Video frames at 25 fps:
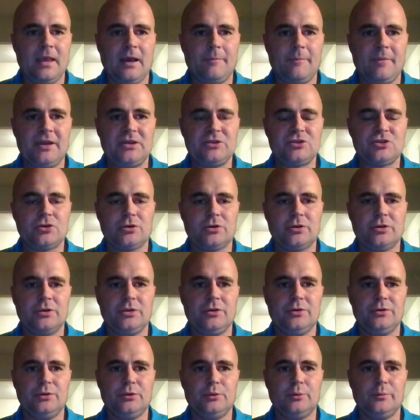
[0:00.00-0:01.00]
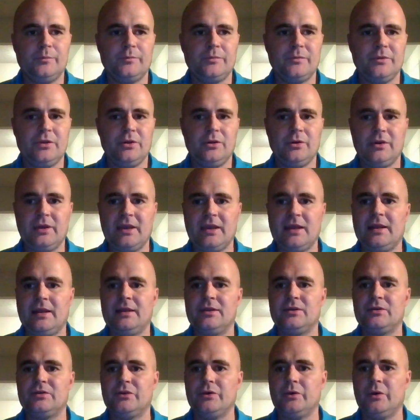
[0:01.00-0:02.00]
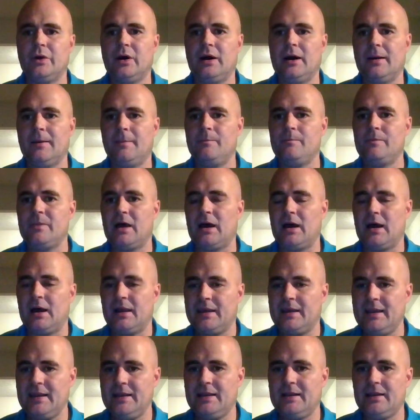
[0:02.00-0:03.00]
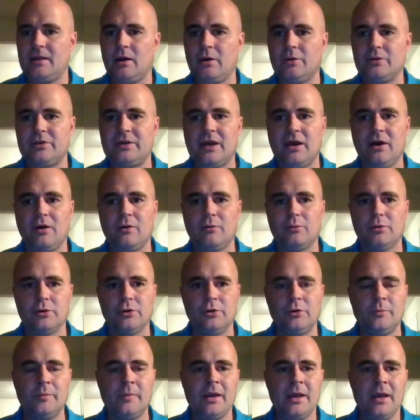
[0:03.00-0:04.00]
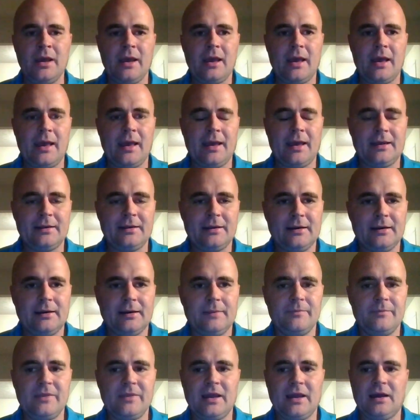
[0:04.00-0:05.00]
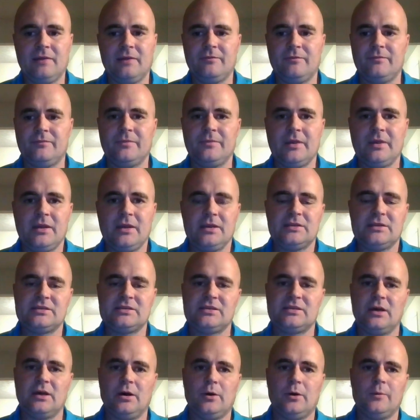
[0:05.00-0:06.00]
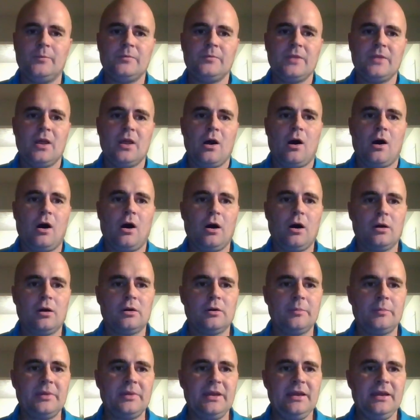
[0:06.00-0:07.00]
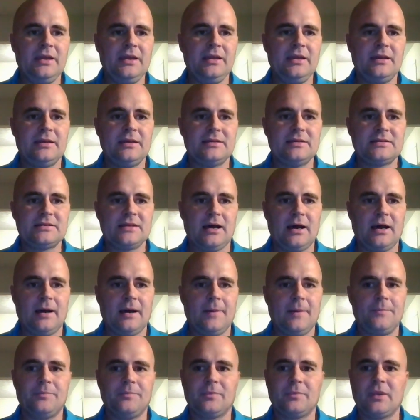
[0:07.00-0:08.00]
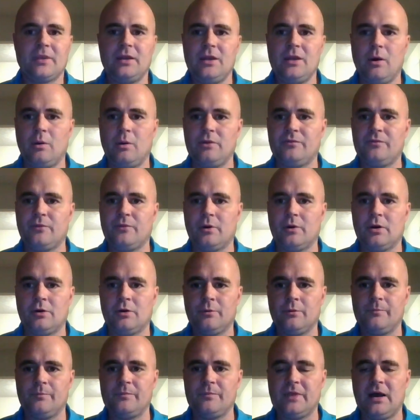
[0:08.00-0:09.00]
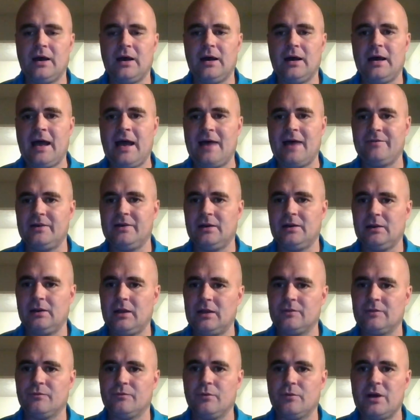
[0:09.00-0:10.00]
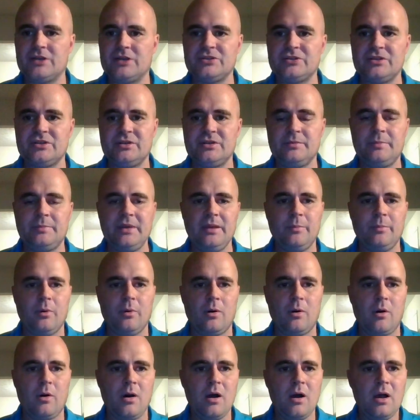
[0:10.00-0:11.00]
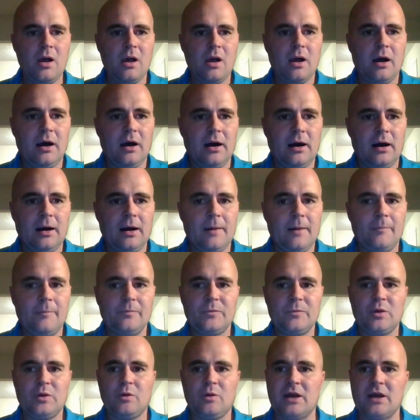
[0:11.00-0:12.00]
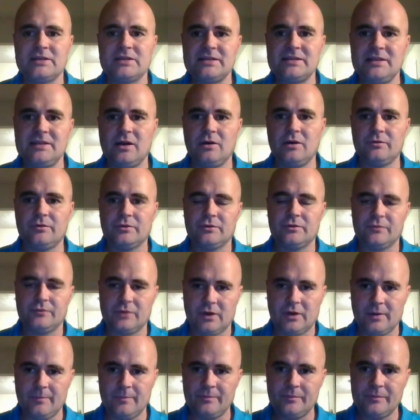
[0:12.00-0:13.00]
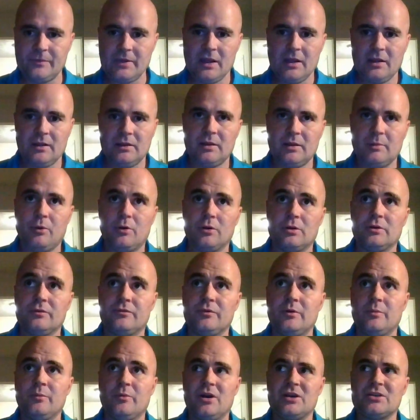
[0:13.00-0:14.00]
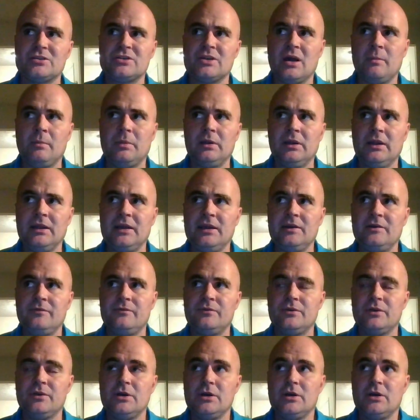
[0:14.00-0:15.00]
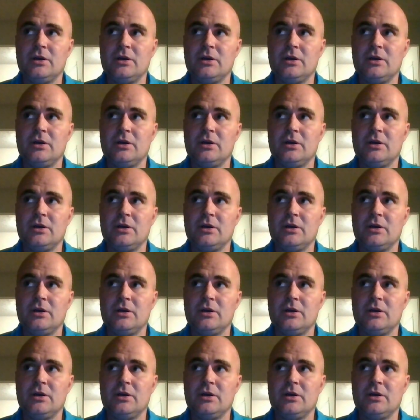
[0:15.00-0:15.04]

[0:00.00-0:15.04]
make sure you get into a heated hotel room. And so Harbin is known for having a lot of Russian people crossing over from the border from Russia, I believe.